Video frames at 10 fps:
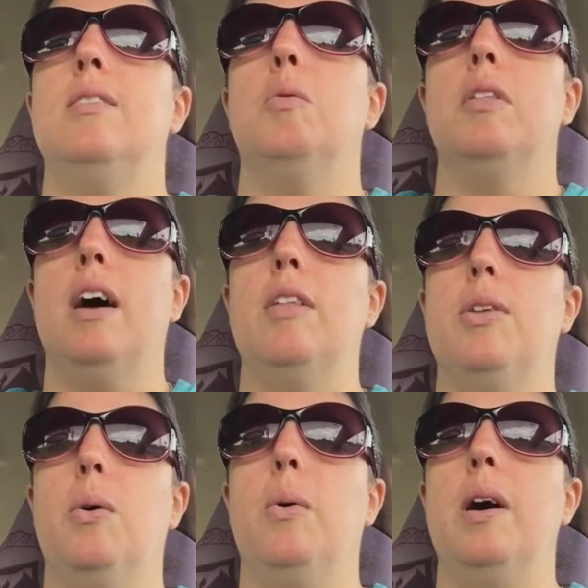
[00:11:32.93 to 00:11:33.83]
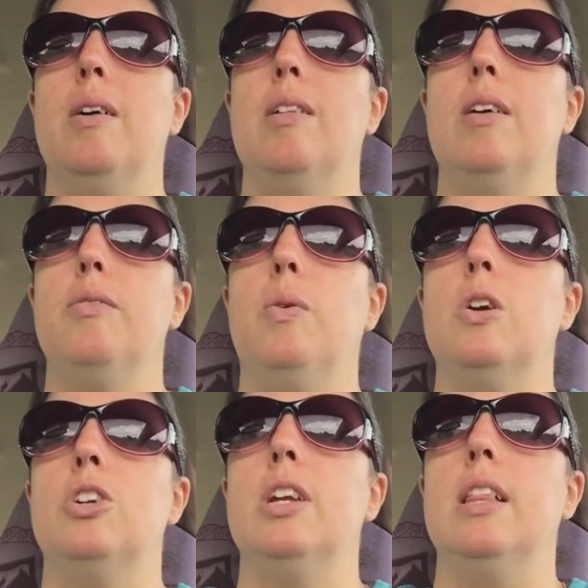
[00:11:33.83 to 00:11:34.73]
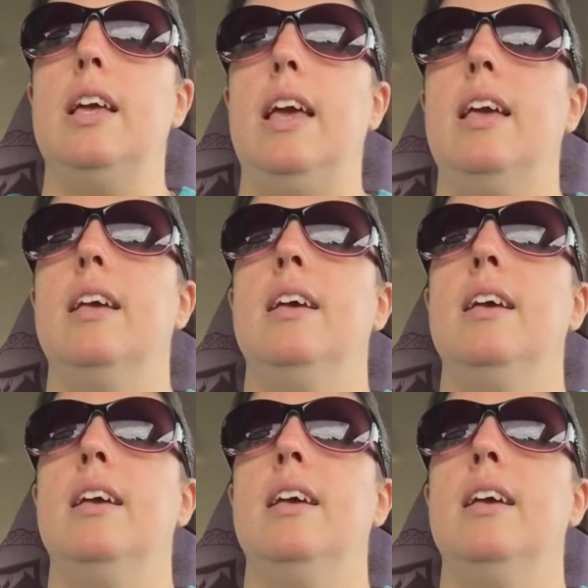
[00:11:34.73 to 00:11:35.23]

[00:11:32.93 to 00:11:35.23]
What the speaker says: without the oil, unfortunately.